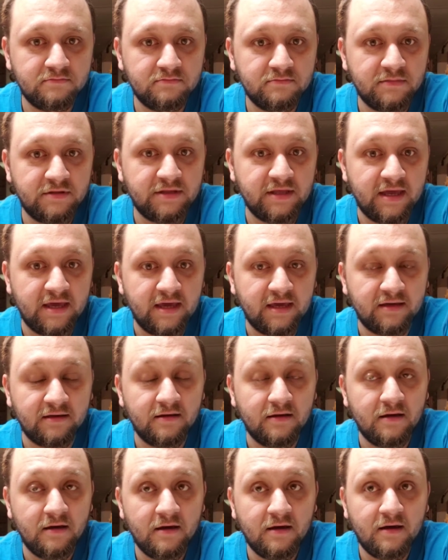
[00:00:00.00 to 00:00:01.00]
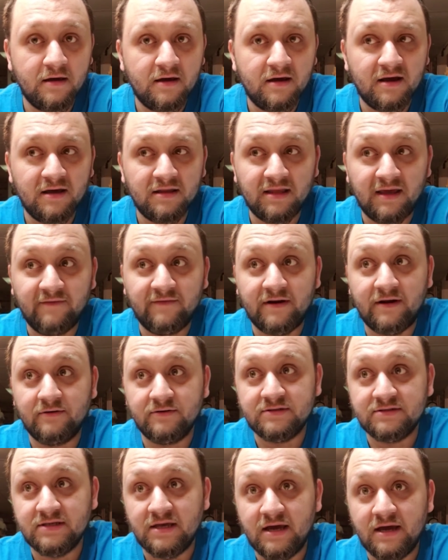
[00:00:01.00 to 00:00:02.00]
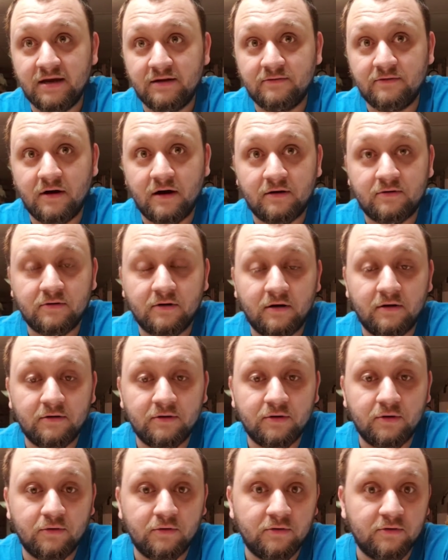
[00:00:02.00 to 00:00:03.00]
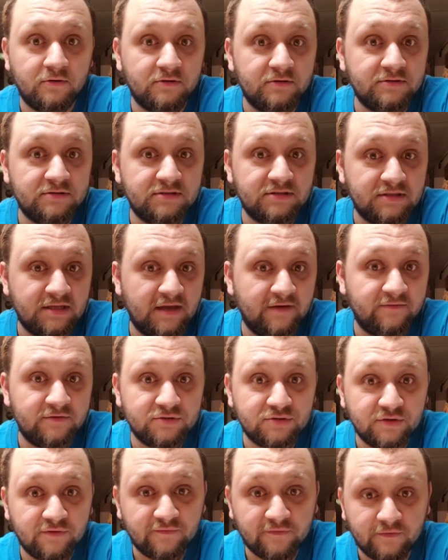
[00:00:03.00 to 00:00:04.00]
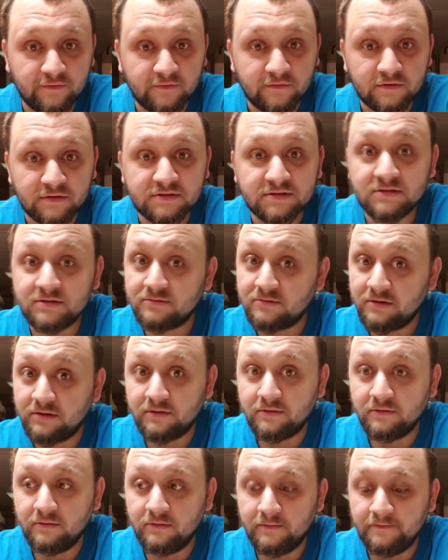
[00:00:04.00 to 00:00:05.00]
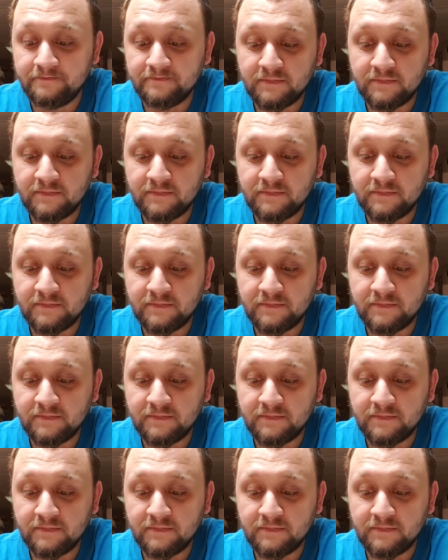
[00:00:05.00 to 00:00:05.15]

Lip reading: thing, and they have an outside rock crawling course, and they have a drift course. It's really cool.